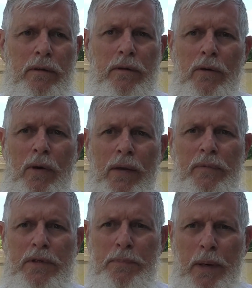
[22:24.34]
You don't have
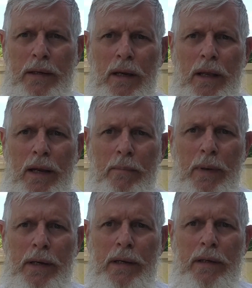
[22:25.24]
to spend a lot of
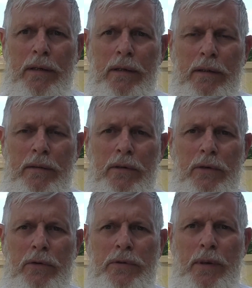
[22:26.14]
money to
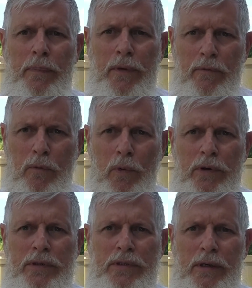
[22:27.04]
do something for
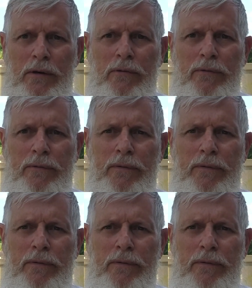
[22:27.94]
yourself.